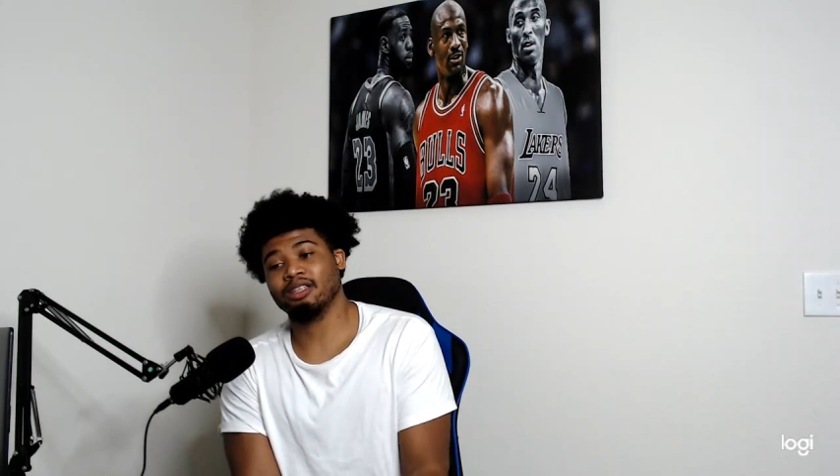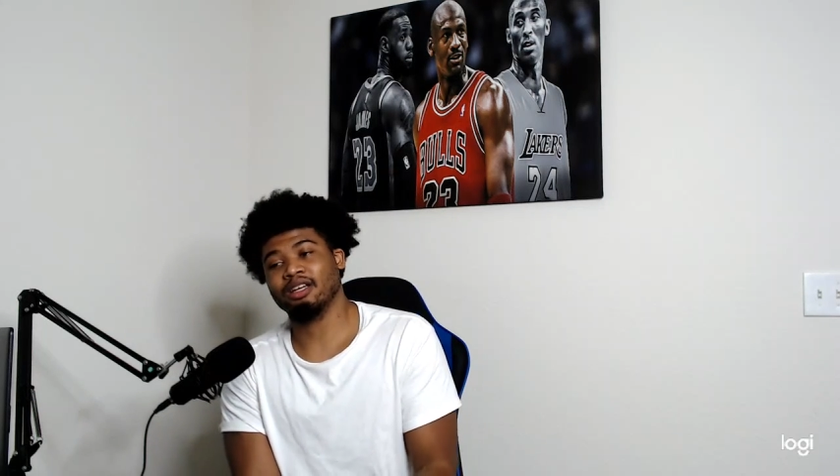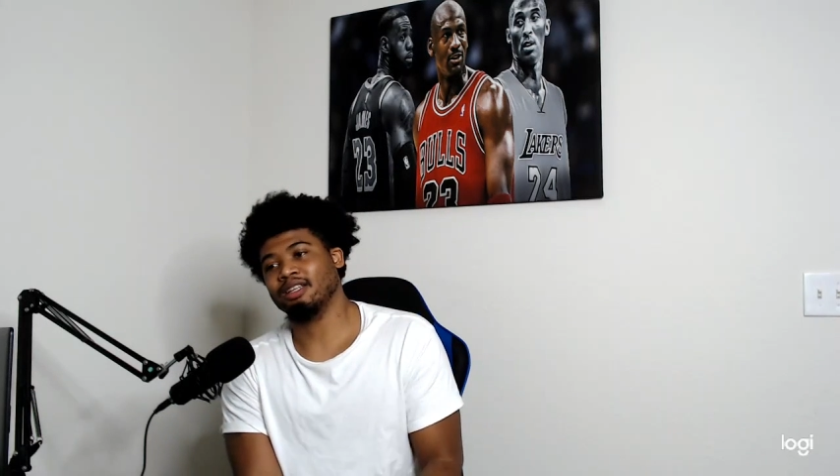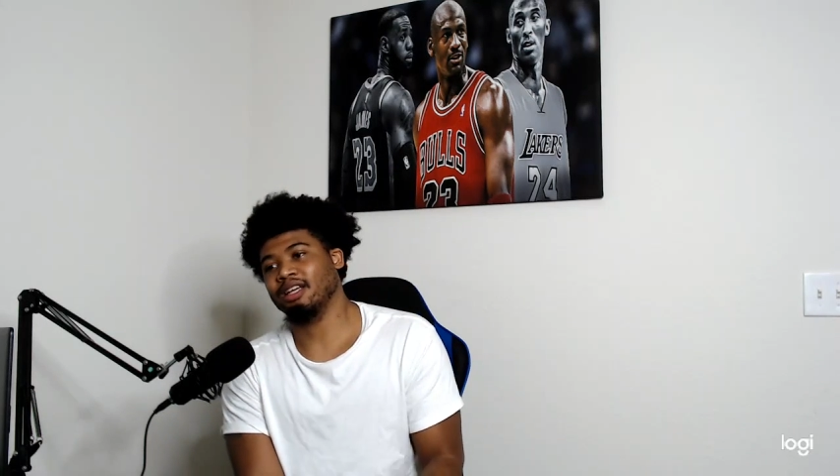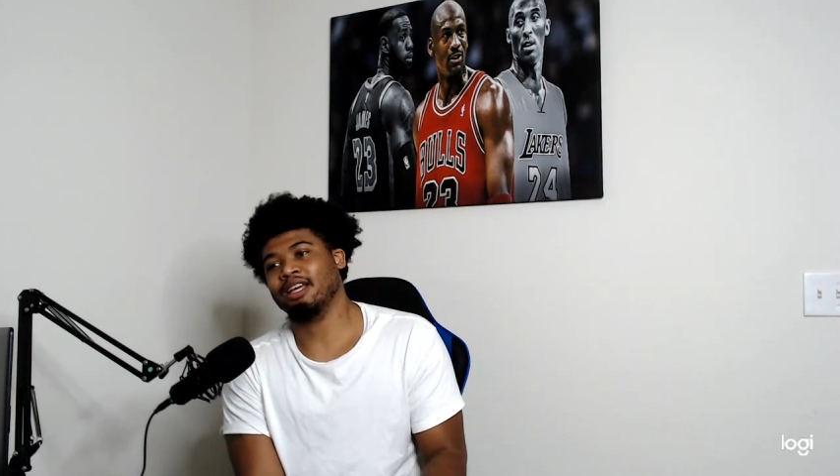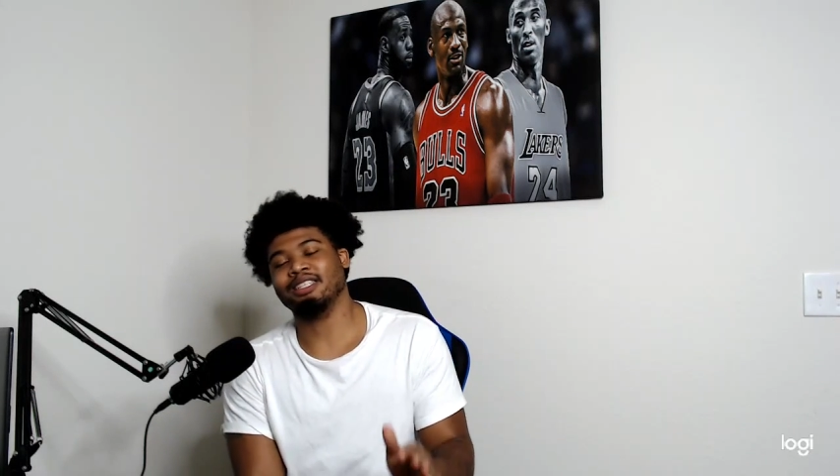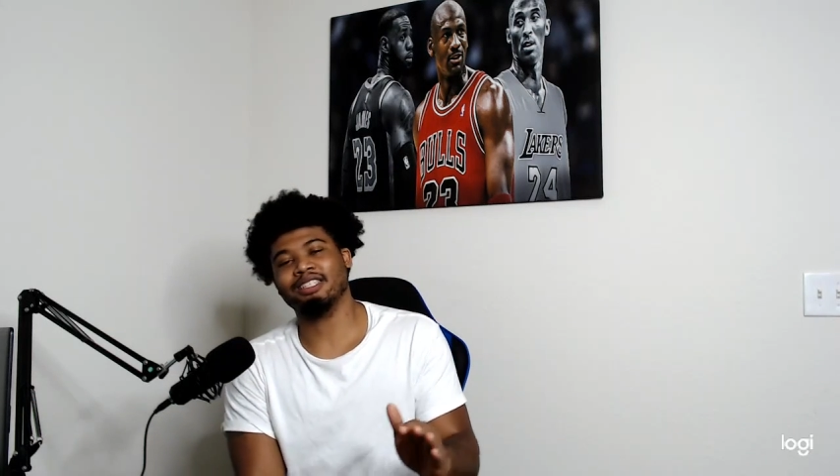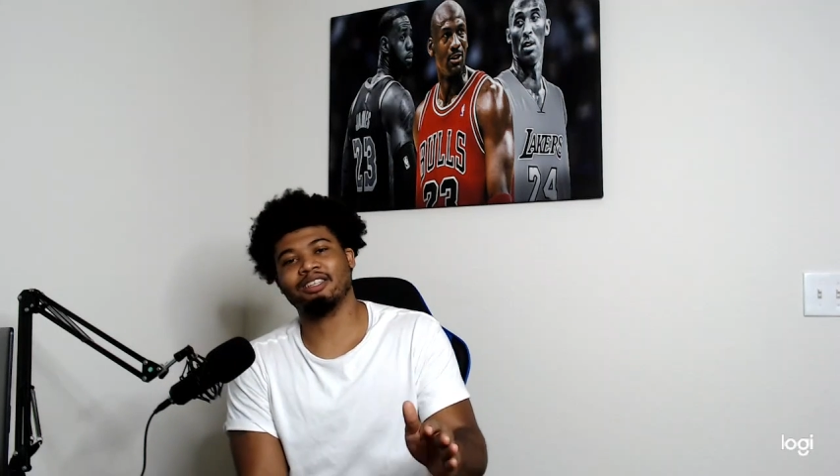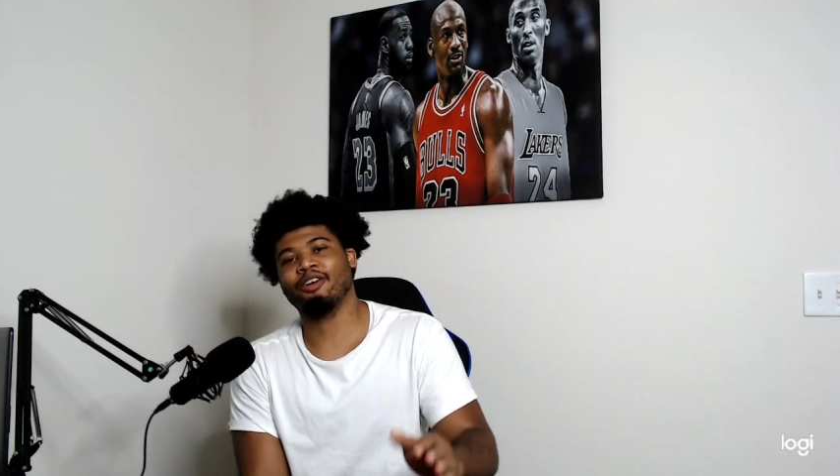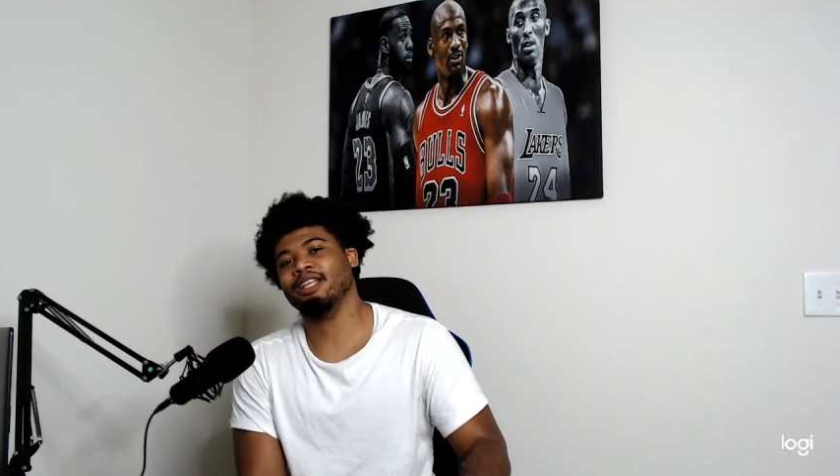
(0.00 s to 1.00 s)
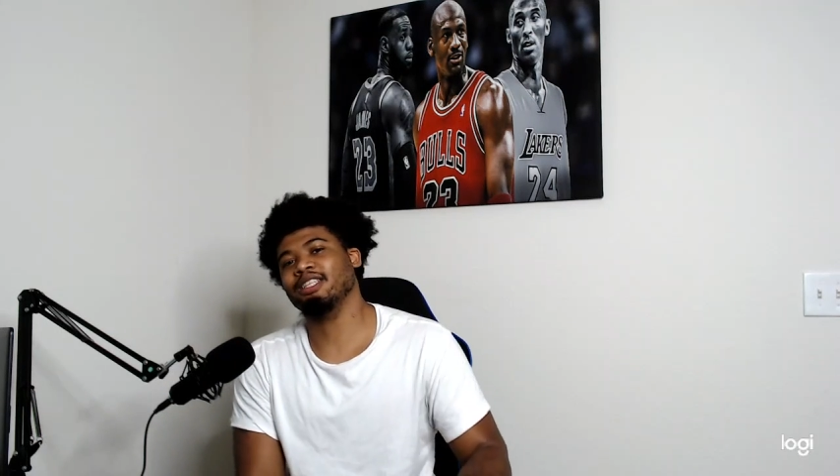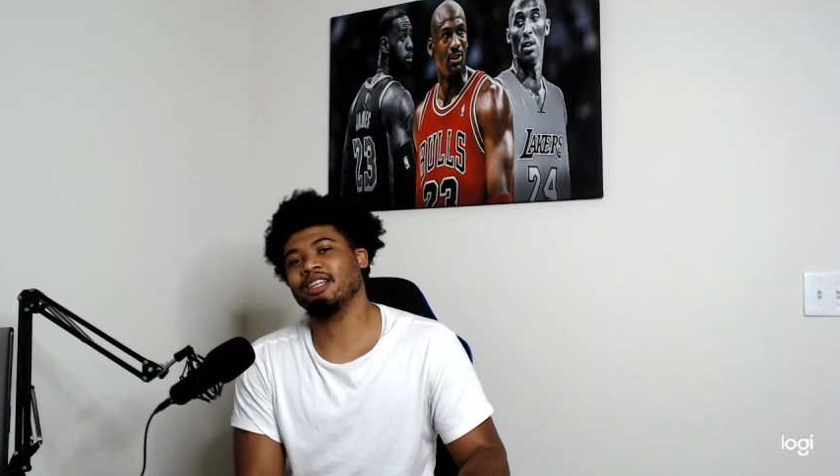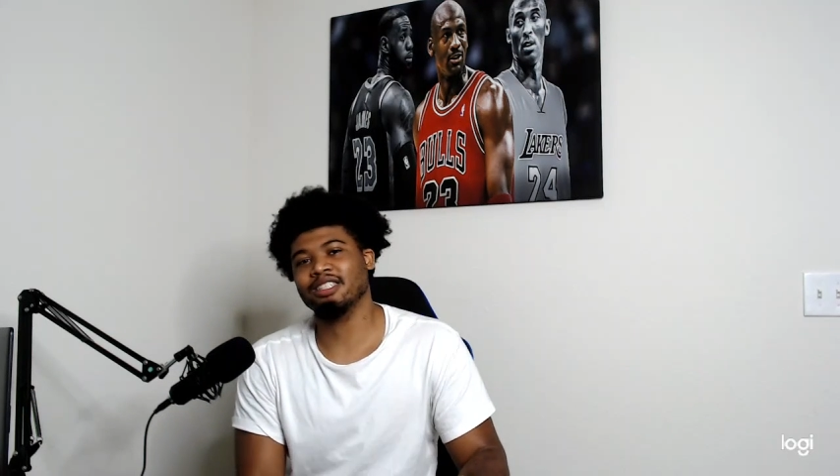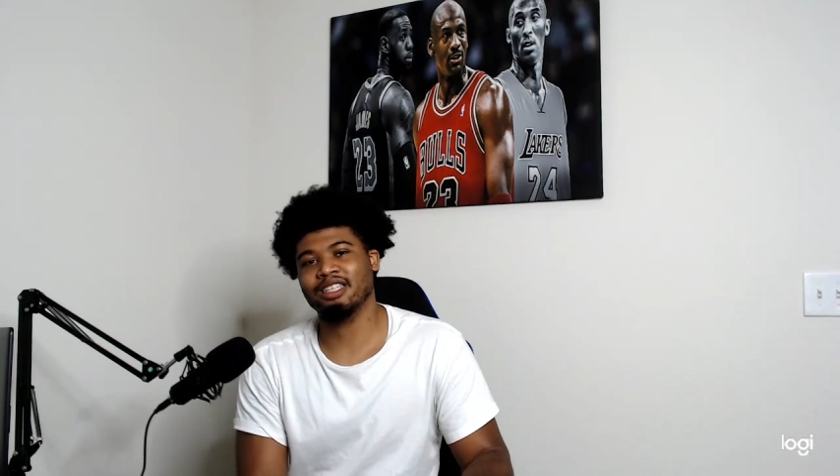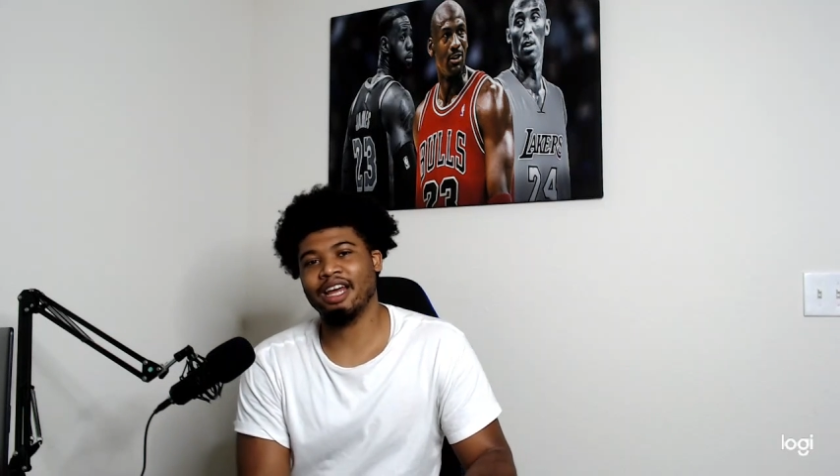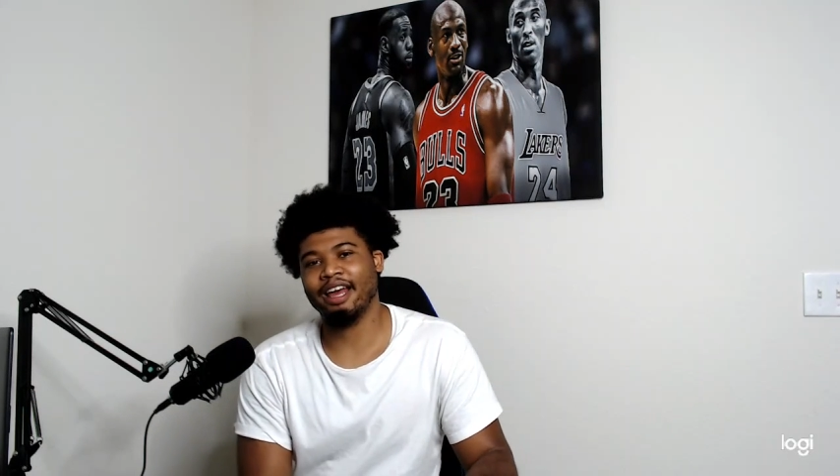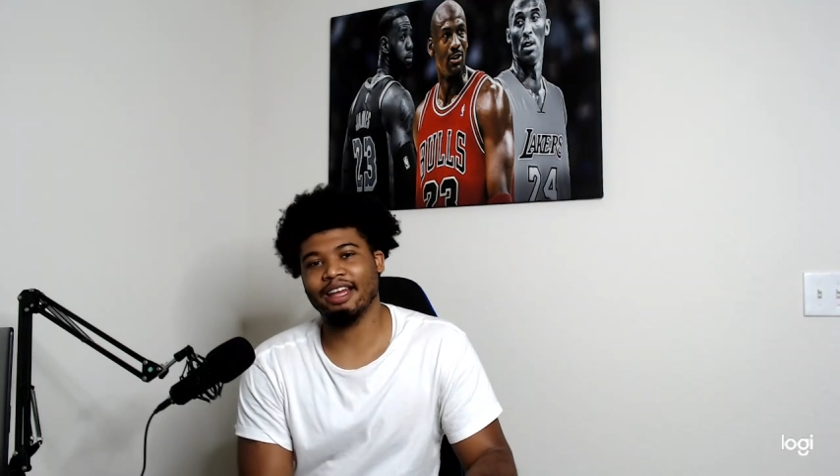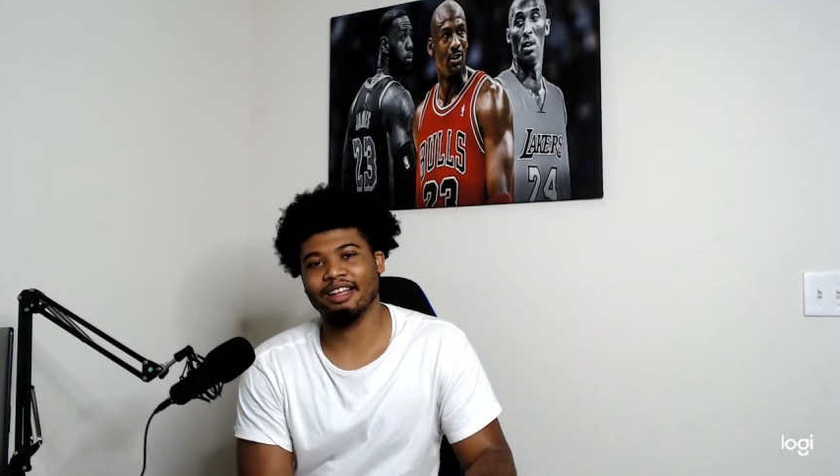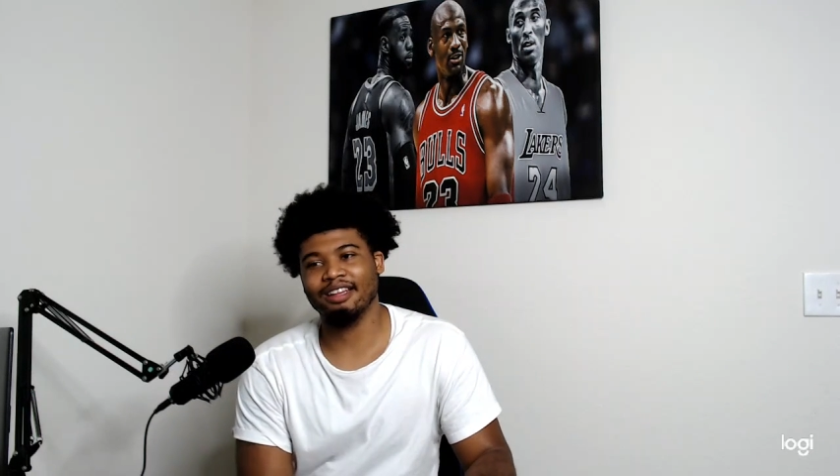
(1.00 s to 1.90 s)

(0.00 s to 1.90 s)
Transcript: it's crazy because it's like